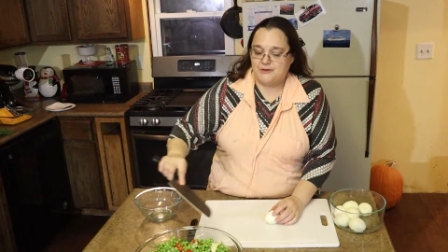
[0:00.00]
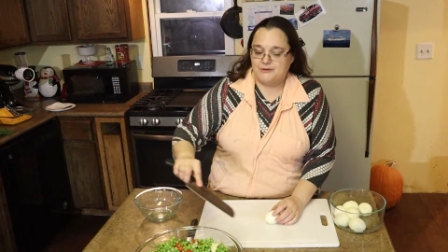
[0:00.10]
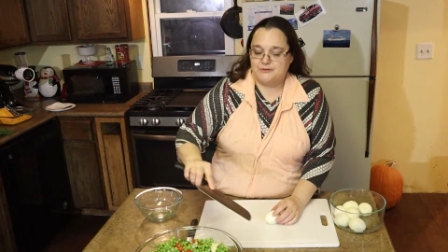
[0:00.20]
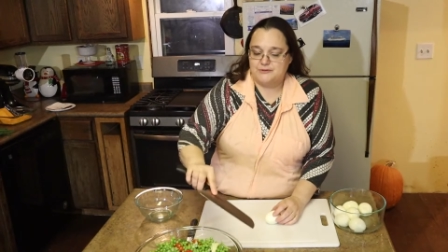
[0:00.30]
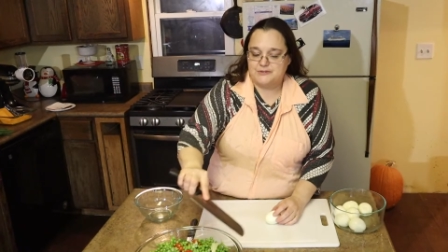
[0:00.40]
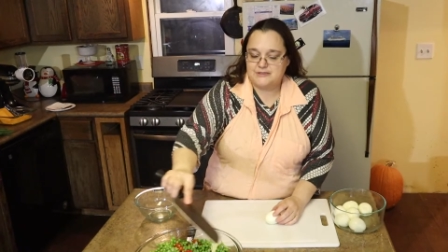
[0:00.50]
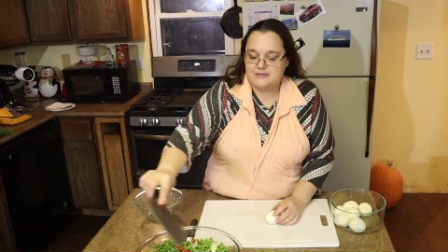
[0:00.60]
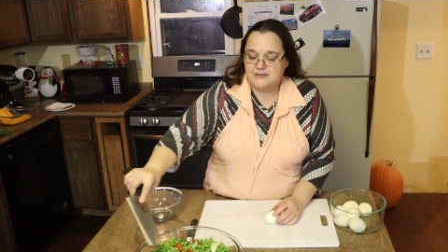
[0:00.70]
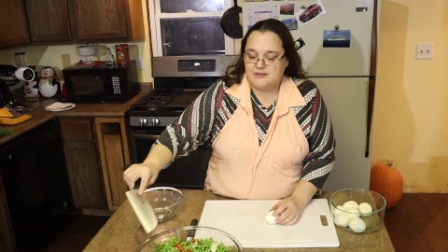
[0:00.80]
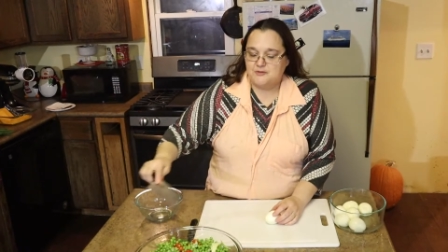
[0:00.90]
those
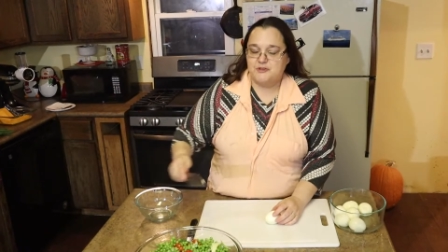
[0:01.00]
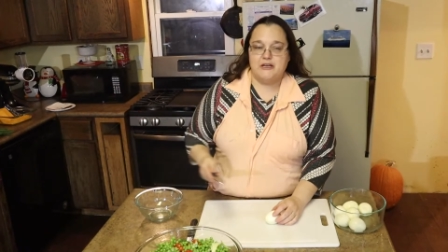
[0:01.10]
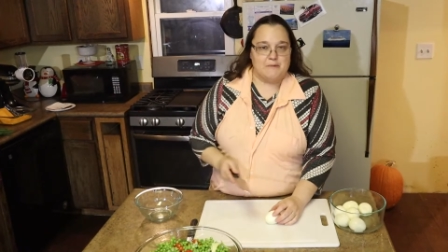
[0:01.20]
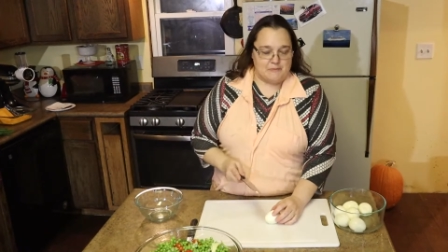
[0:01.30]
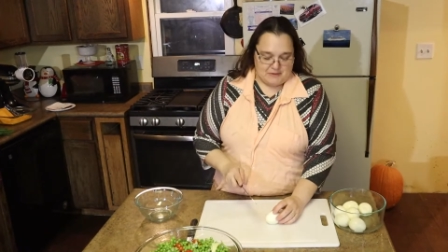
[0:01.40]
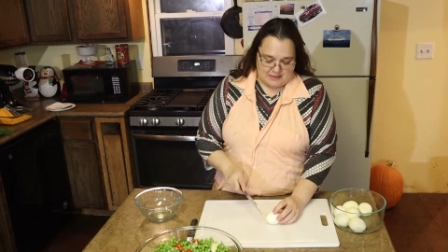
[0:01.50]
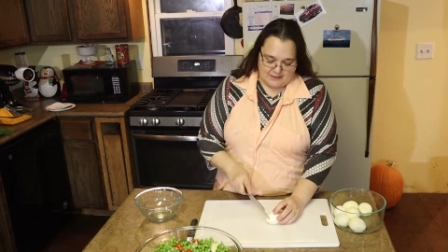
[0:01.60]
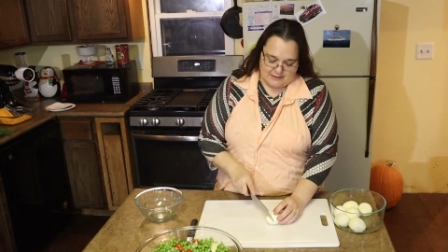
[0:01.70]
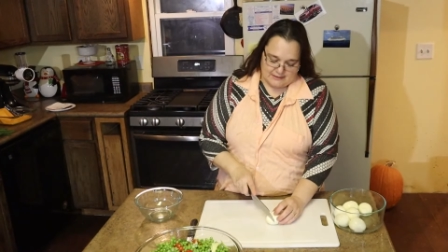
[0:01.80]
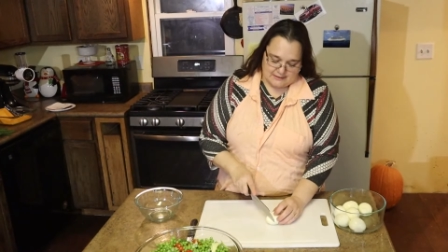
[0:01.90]
yummy
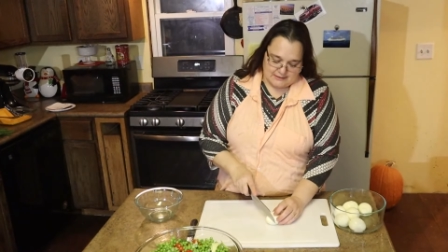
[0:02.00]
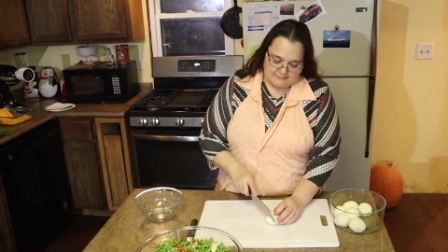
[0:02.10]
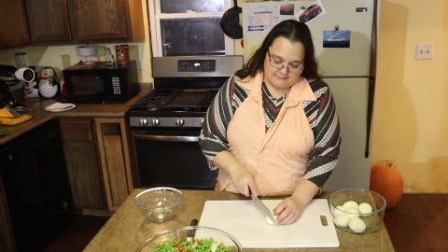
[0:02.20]
peas.